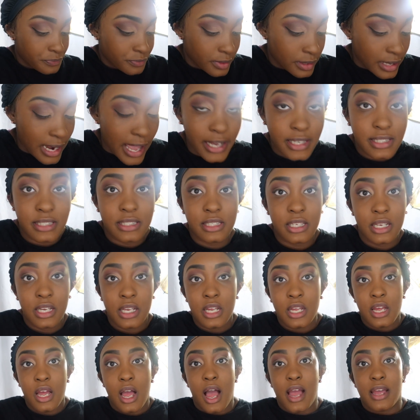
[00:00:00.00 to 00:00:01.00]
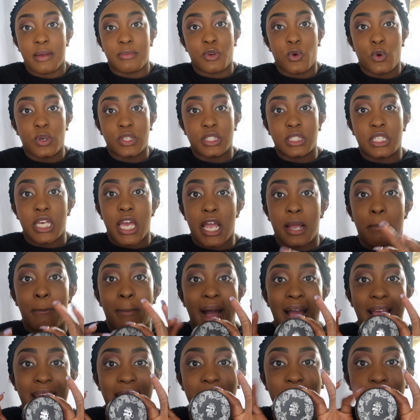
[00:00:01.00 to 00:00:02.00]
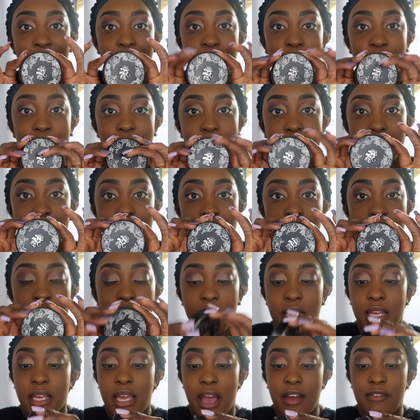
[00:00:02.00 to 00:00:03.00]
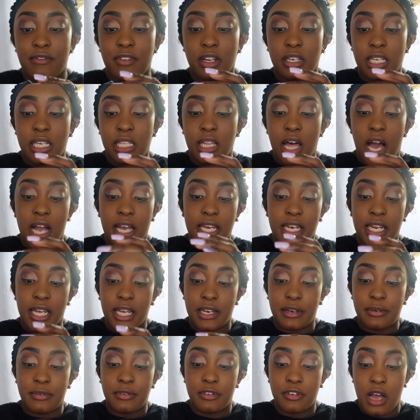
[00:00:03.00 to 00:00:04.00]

Next, I'm going to take my Kat Von D Lock It In